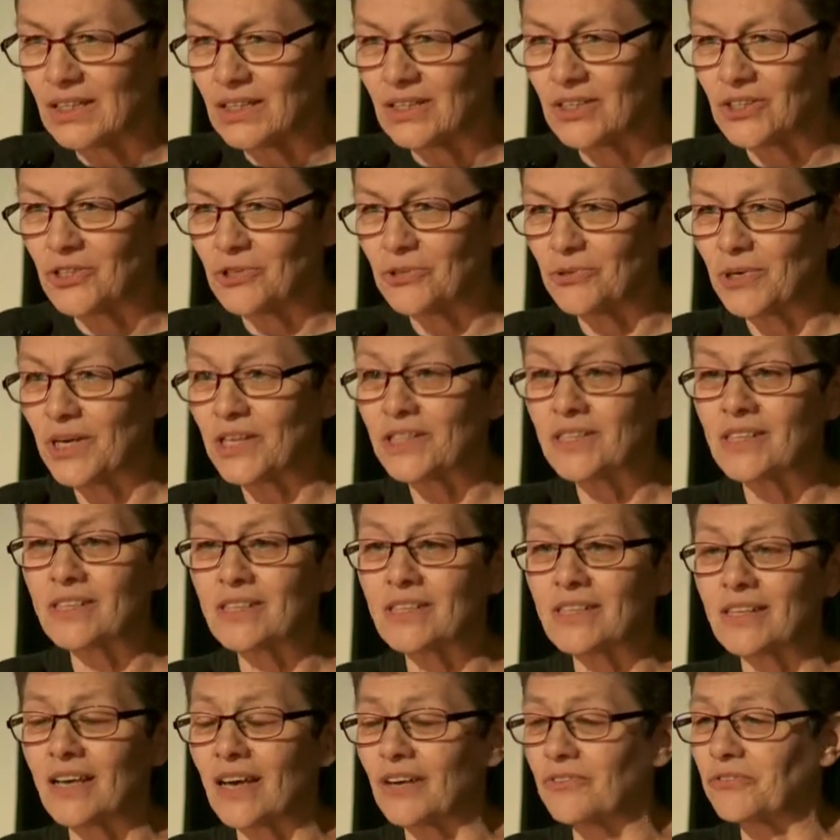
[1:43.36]
The
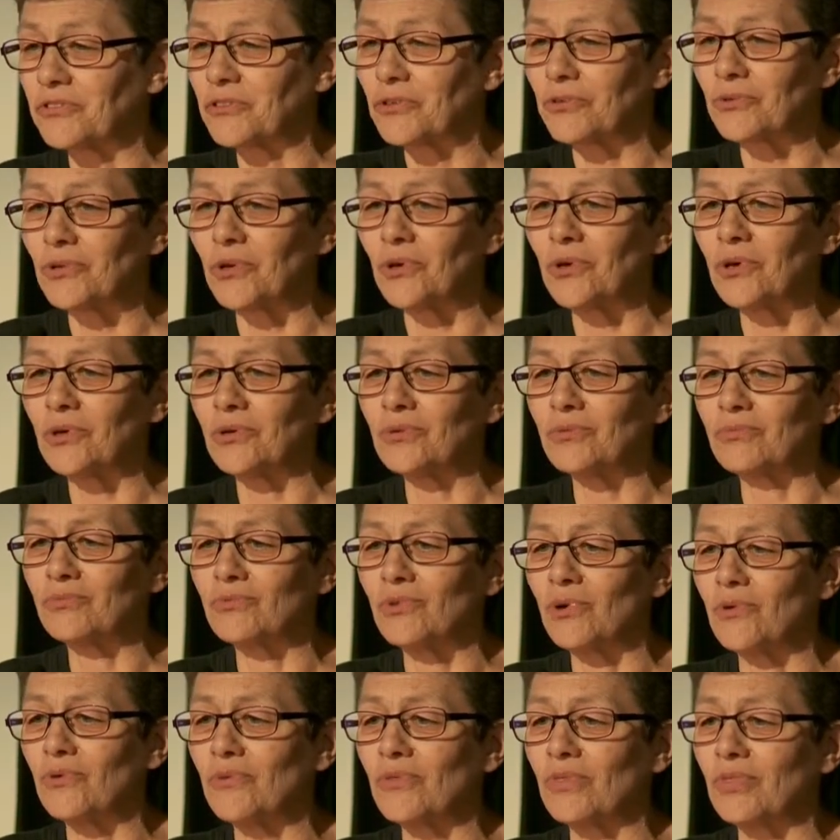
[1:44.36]
US, after all,
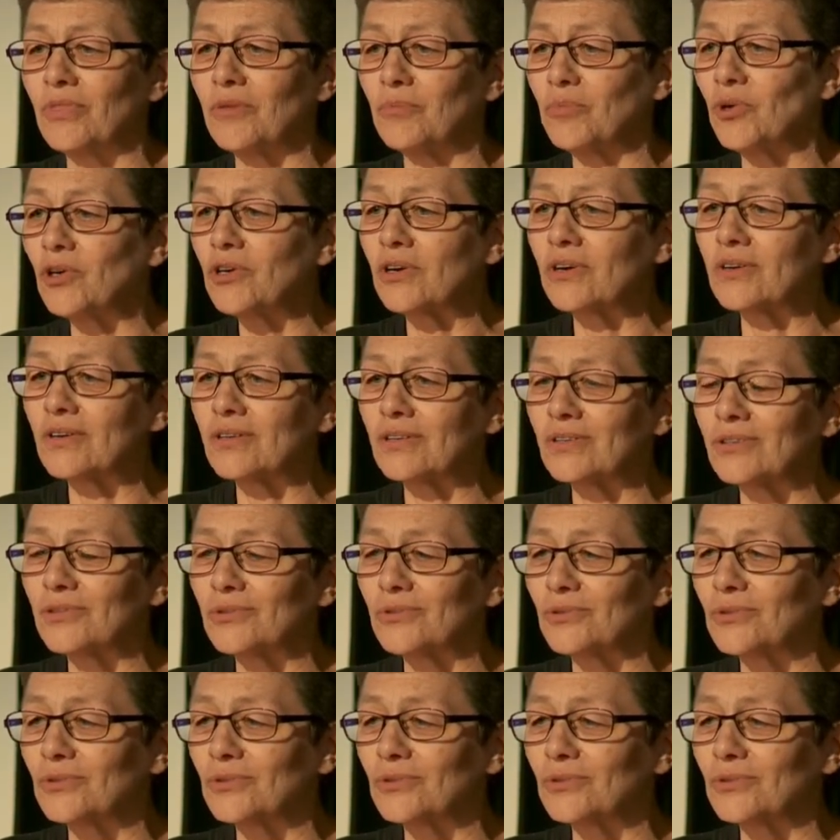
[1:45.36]
wrote the book,